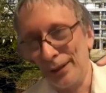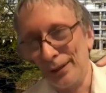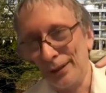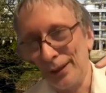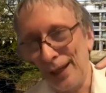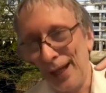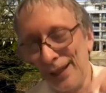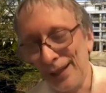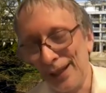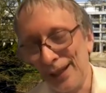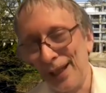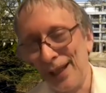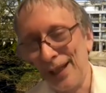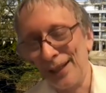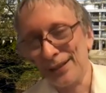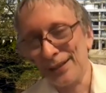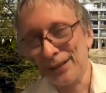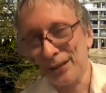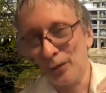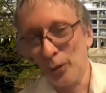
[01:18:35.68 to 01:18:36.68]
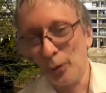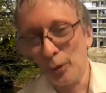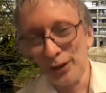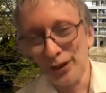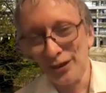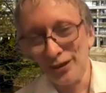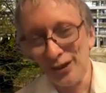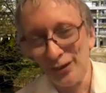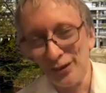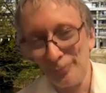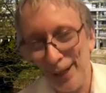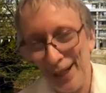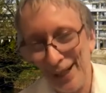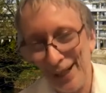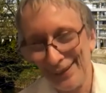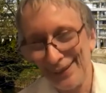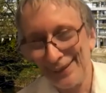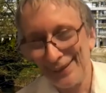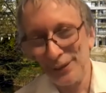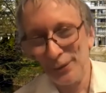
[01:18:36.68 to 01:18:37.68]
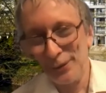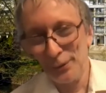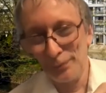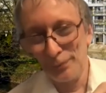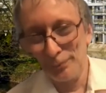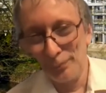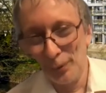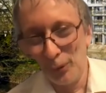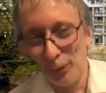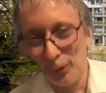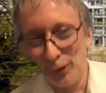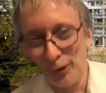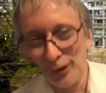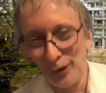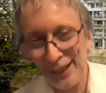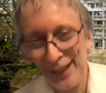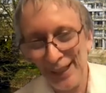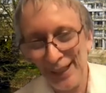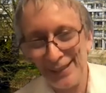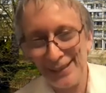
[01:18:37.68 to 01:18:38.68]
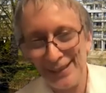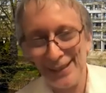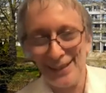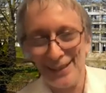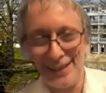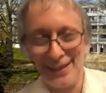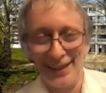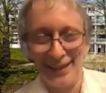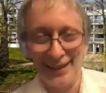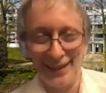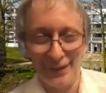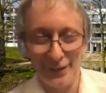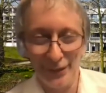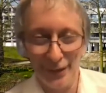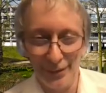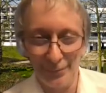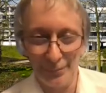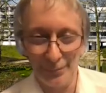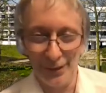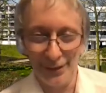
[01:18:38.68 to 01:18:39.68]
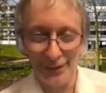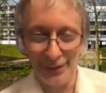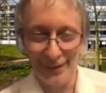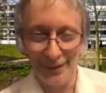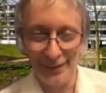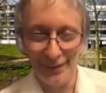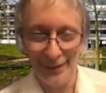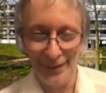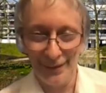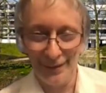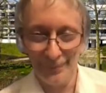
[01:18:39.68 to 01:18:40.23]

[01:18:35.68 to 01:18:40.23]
analyzed orders of magnitude more cases than the grandmaster did.